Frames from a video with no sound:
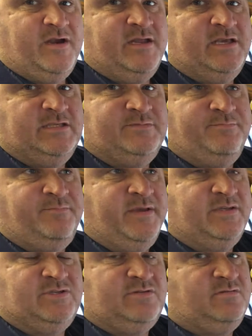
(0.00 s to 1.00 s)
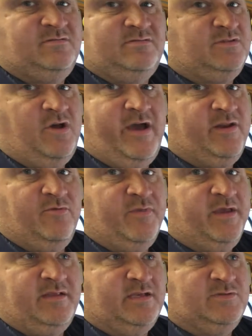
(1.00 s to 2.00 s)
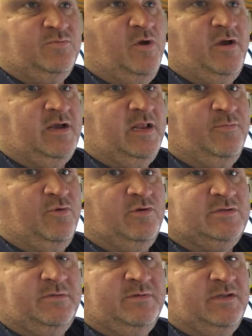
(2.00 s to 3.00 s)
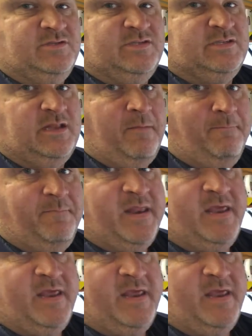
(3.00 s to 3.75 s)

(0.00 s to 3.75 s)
of these, but it's died on me. It doesn't work anymore, so I'm gonna just gonna bin